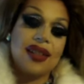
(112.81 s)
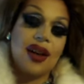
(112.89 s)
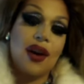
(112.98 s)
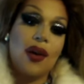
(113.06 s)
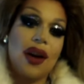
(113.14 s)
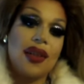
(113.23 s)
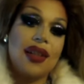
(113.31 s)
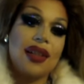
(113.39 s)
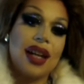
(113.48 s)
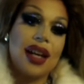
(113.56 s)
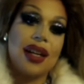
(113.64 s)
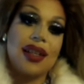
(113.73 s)
so are the
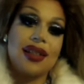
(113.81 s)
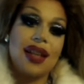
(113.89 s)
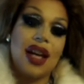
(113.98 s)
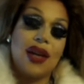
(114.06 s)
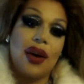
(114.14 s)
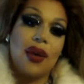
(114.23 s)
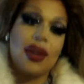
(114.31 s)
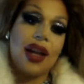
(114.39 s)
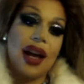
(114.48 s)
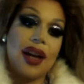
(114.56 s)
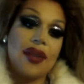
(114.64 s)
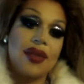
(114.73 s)
days of our
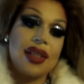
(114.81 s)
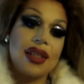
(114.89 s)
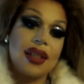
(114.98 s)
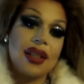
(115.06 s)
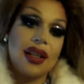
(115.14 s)
lives.